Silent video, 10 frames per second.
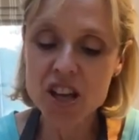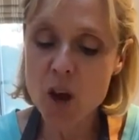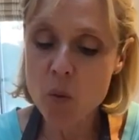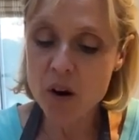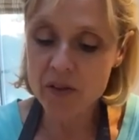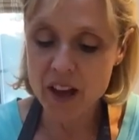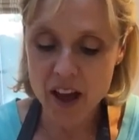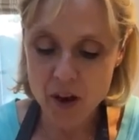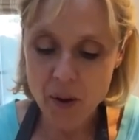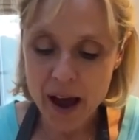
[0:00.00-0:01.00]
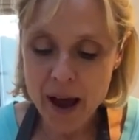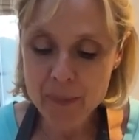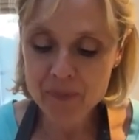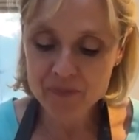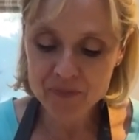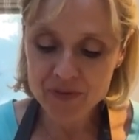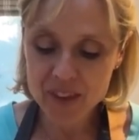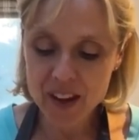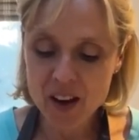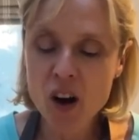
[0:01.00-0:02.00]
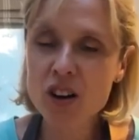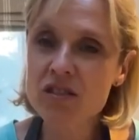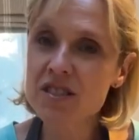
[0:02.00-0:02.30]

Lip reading: Do you know what though? Hot